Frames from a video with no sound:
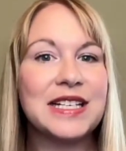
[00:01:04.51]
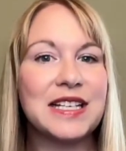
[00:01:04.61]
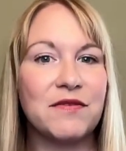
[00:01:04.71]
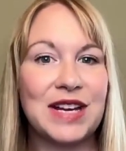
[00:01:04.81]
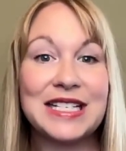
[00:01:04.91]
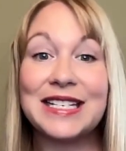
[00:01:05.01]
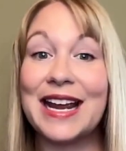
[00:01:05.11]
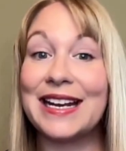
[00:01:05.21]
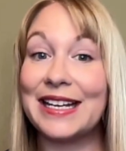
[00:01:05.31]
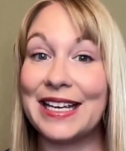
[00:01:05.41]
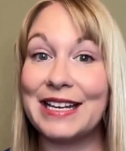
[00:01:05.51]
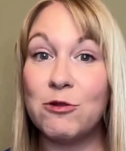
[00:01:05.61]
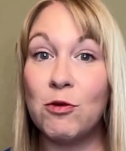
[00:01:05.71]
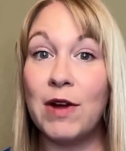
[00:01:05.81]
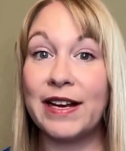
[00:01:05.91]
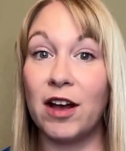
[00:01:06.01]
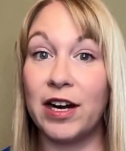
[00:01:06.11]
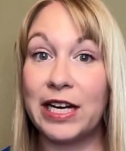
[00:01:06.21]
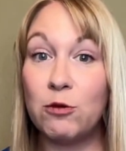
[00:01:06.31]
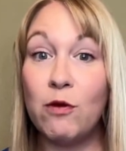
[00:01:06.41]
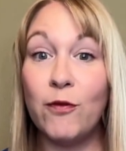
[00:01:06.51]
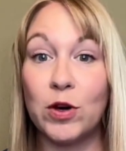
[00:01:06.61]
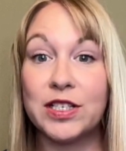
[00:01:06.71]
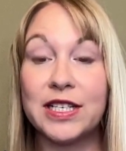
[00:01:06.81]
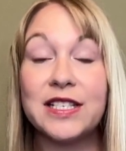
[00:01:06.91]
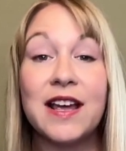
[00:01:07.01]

investigating equal and unequal forces